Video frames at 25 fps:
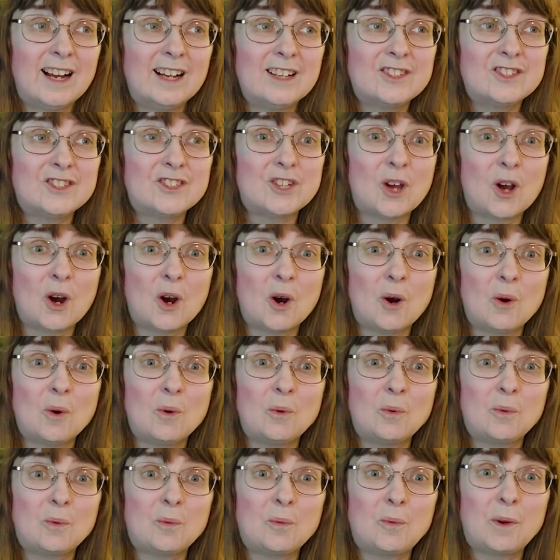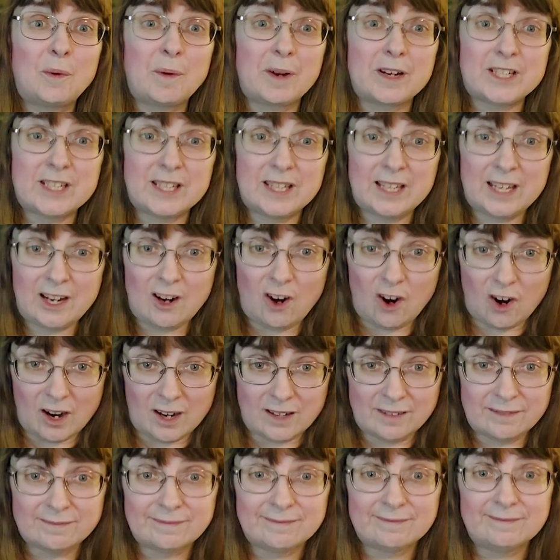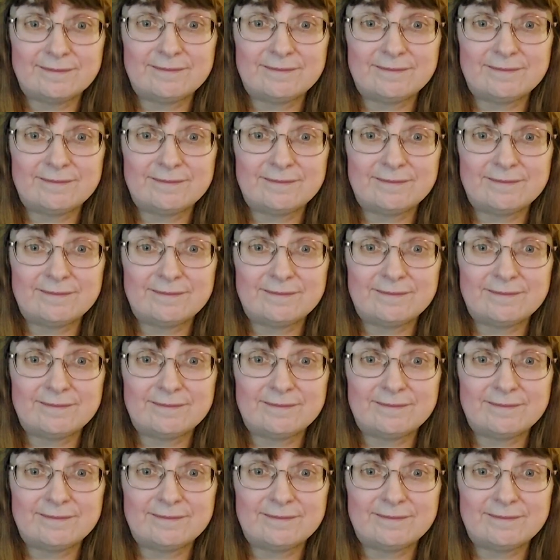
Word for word: so we went to the ER.